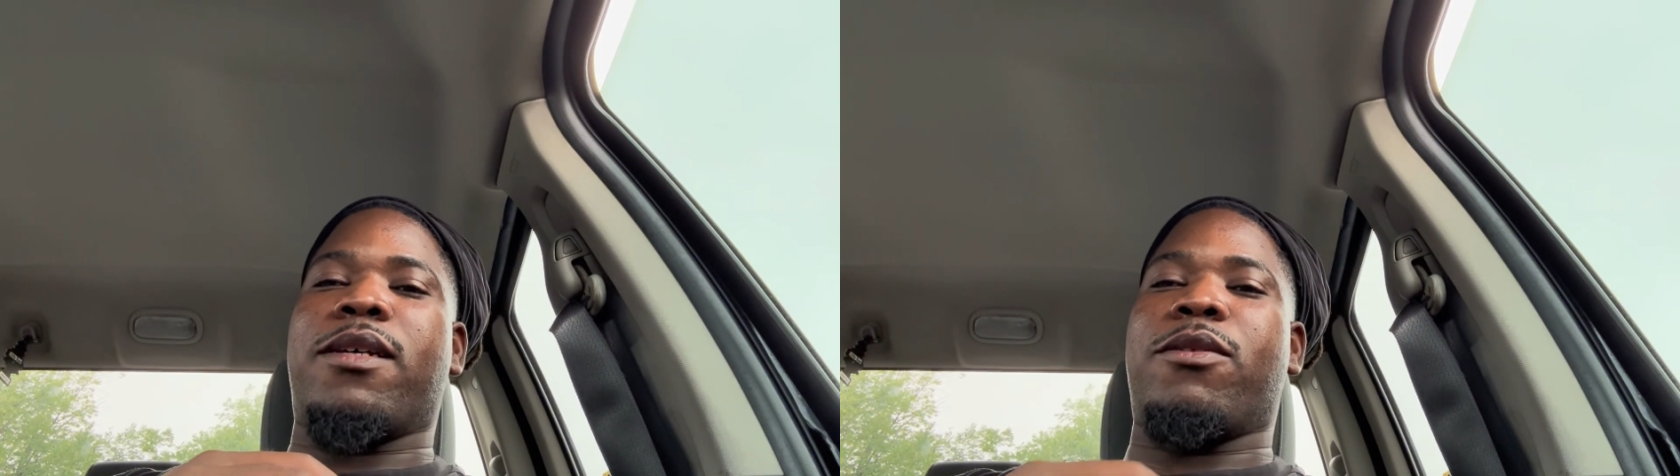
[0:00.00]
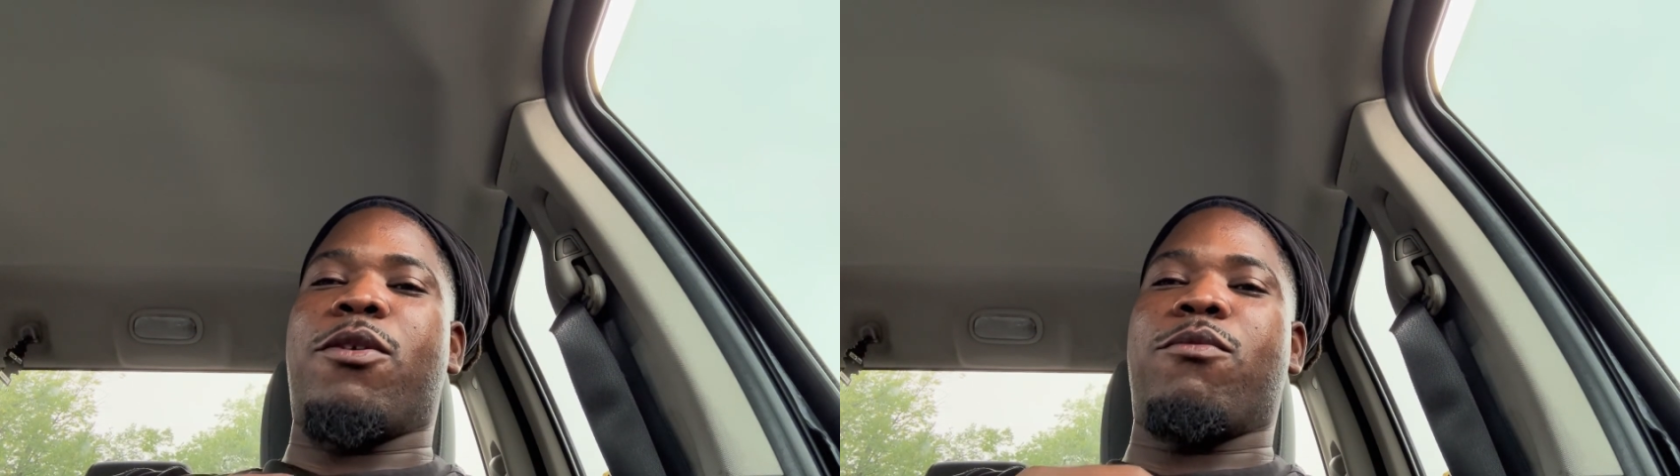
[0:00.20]

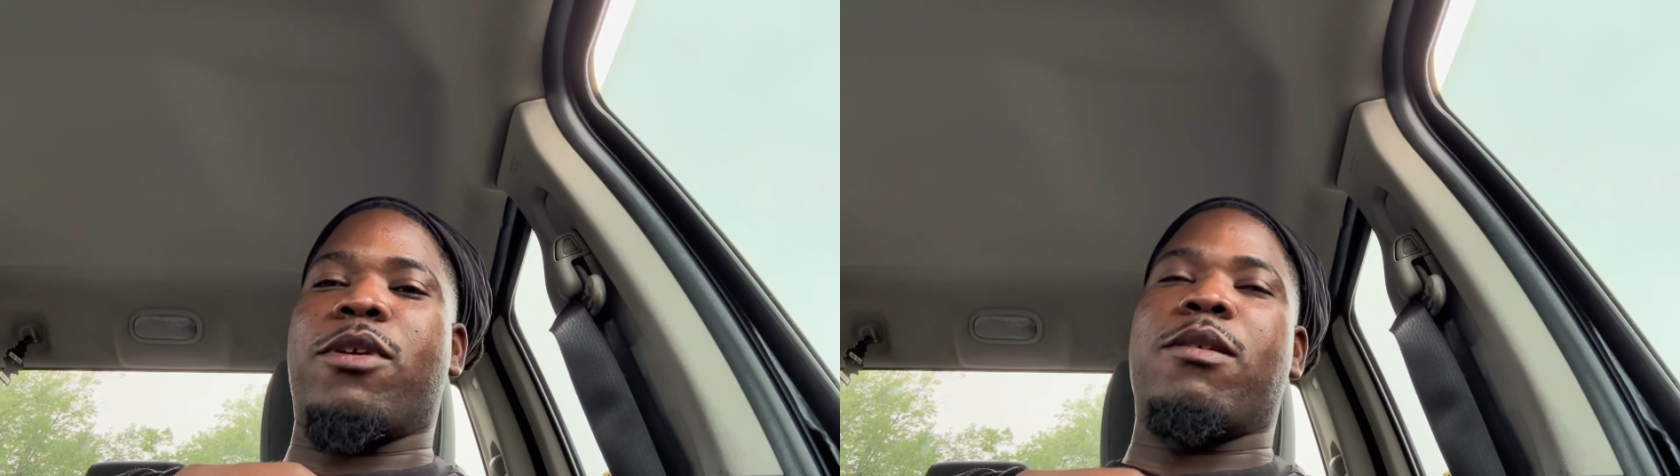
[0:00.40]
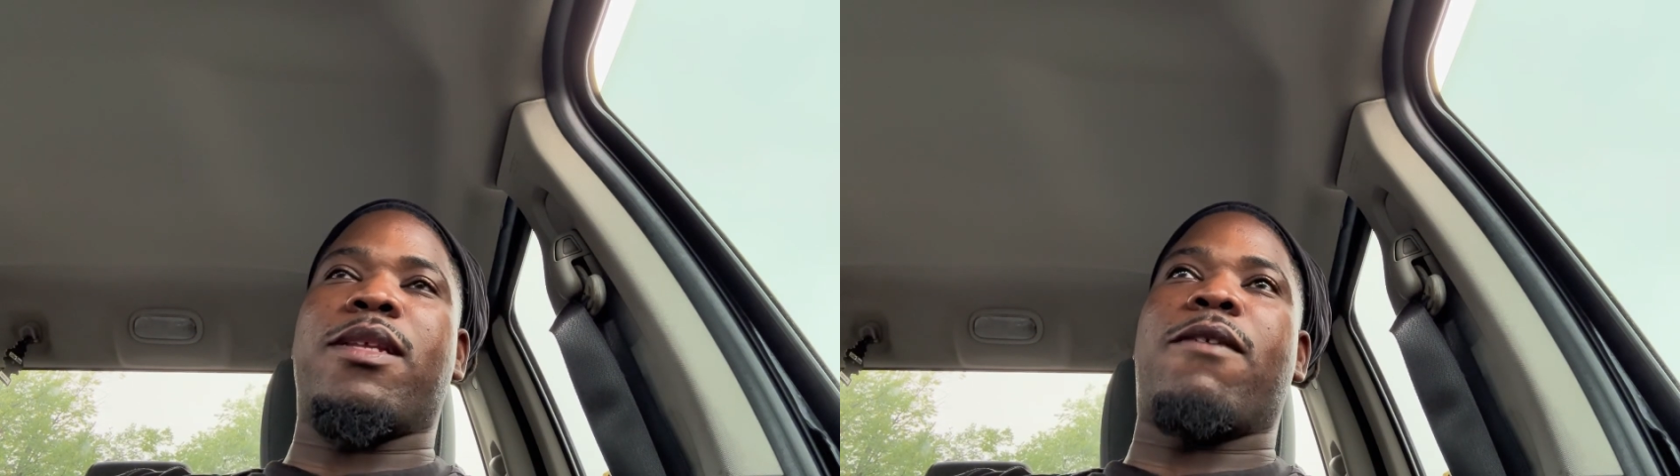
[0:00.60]
You know, when
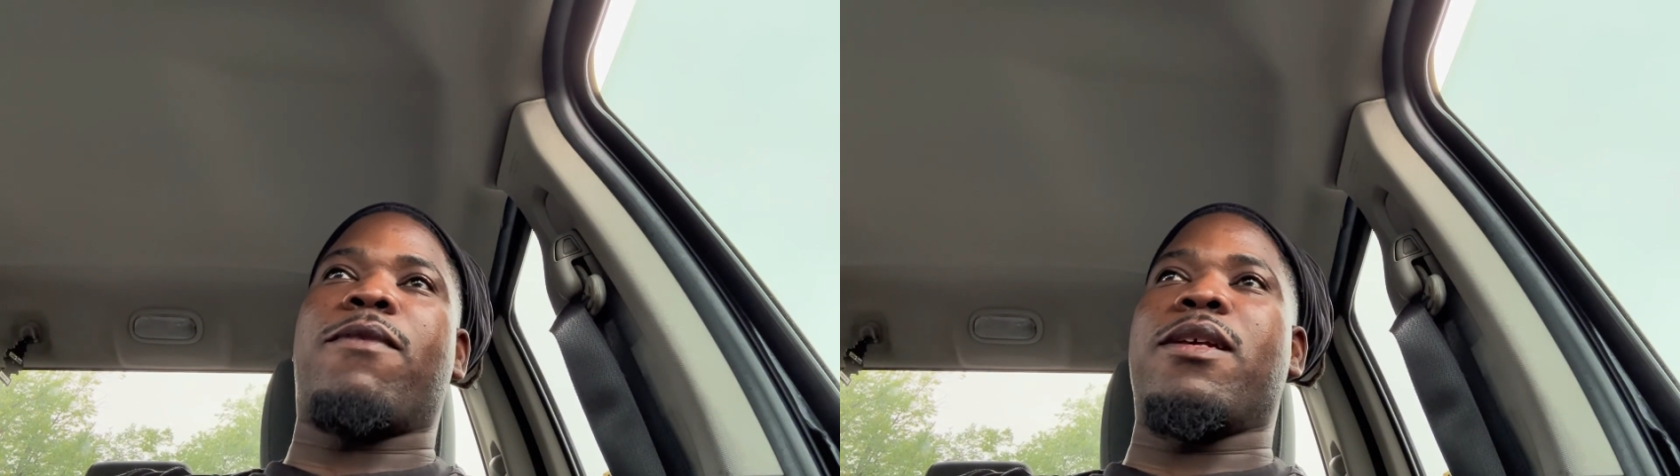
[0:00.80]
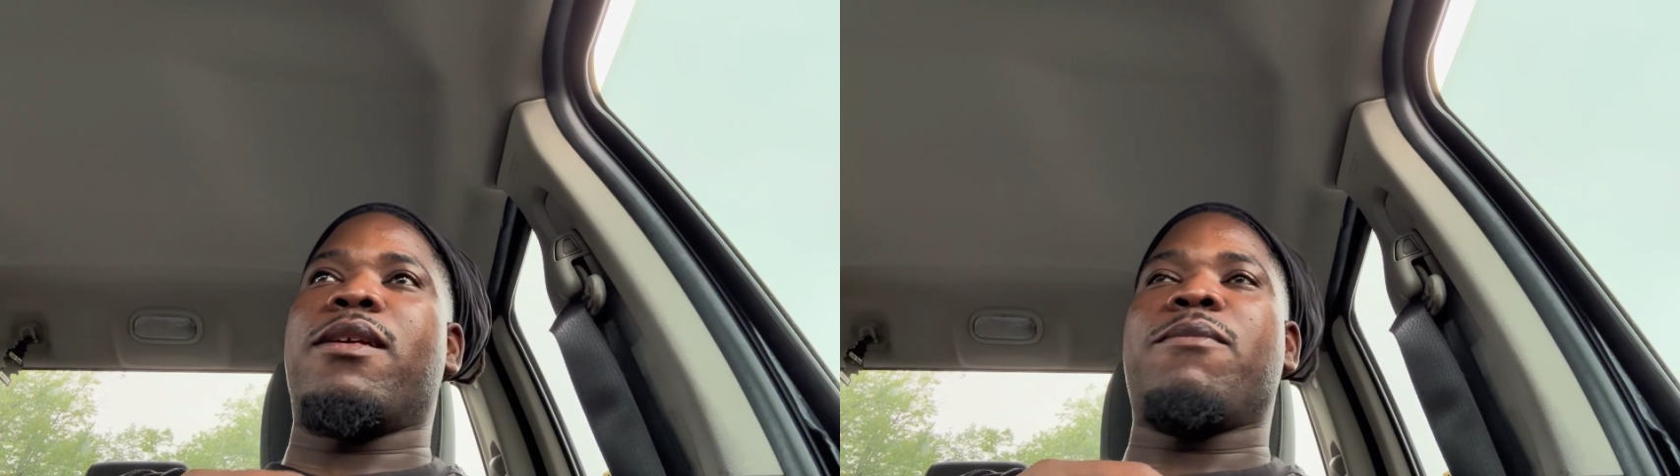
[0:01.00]
you
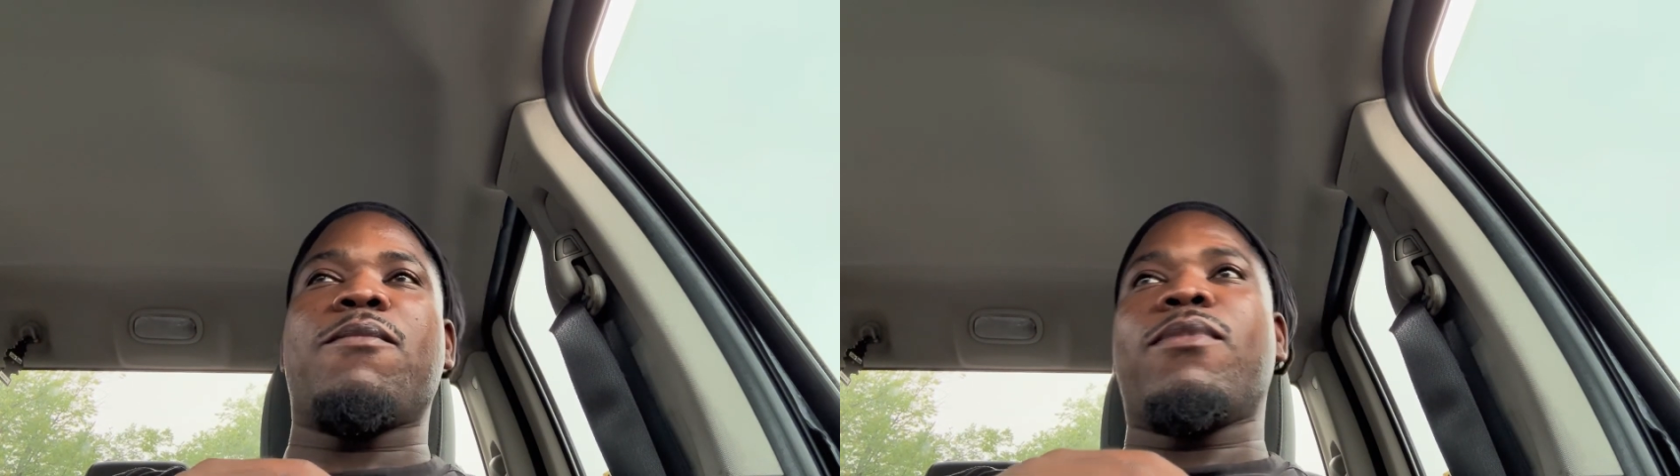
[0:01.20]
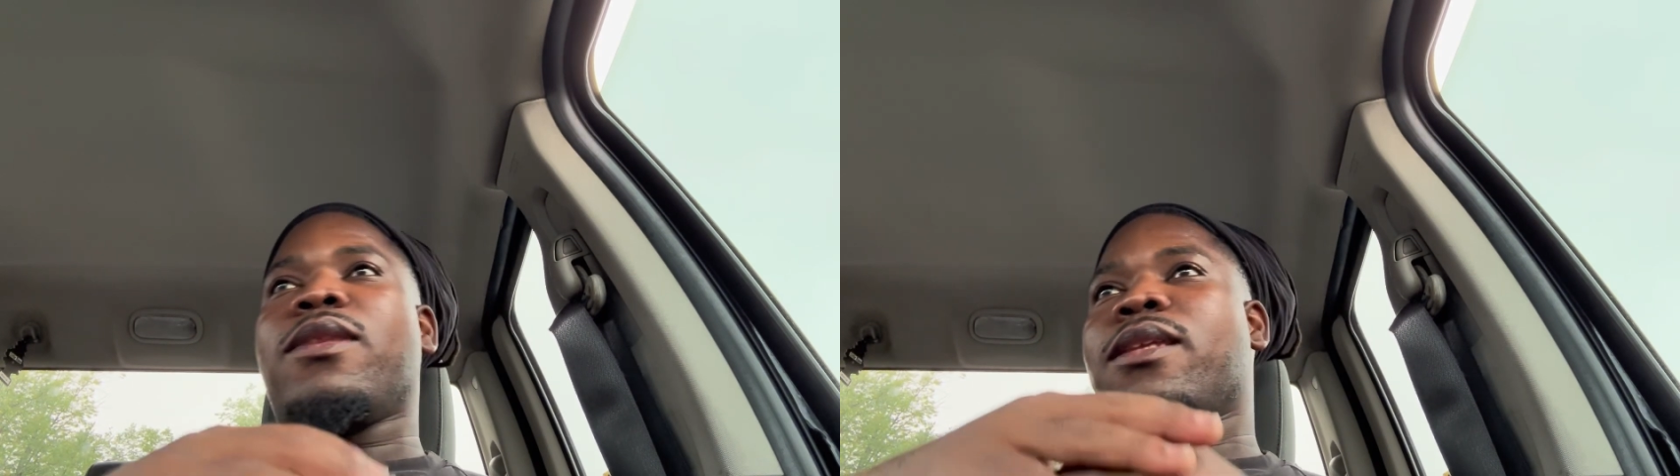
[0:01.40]
definitely
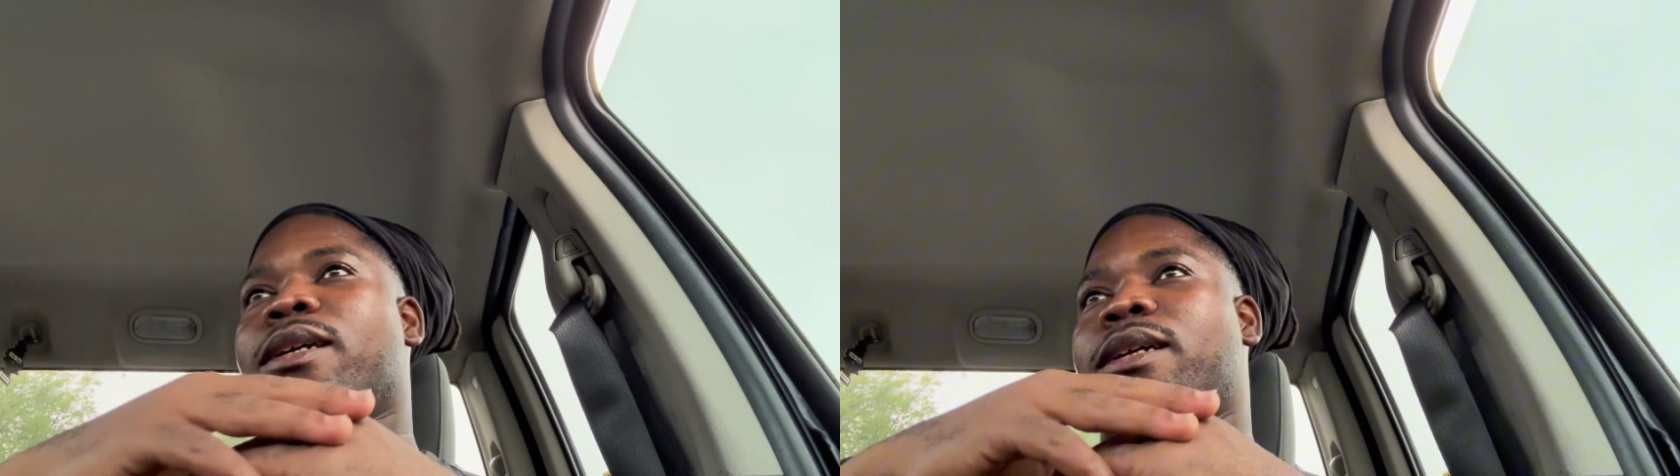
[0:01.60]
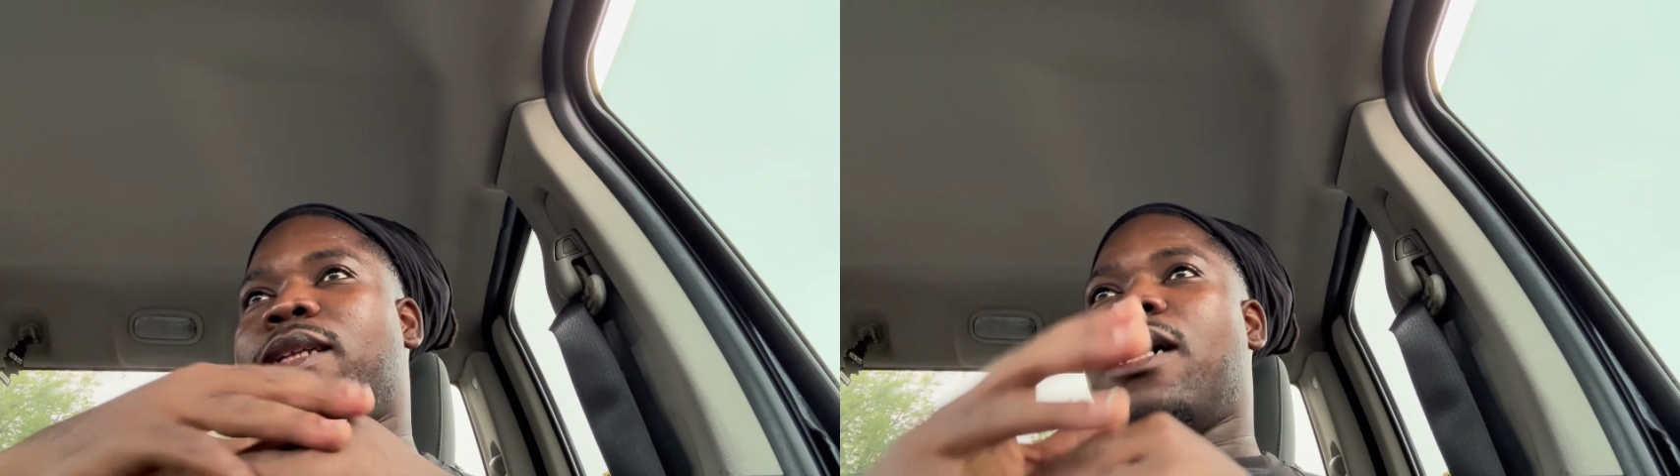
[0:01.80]

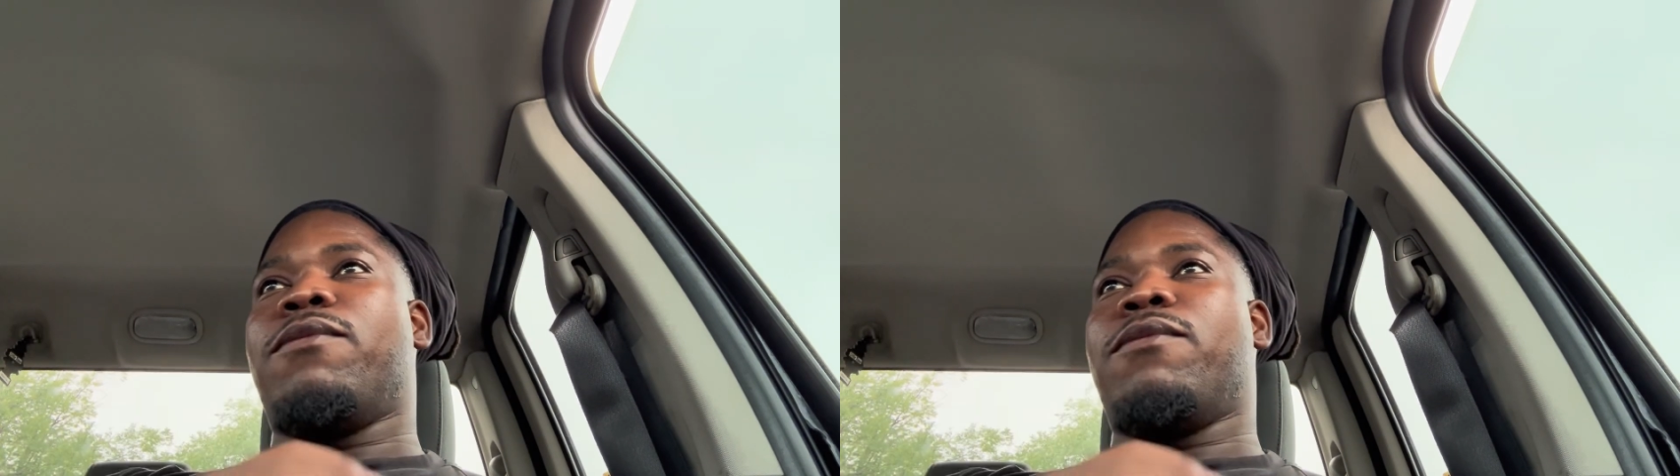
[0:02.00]
love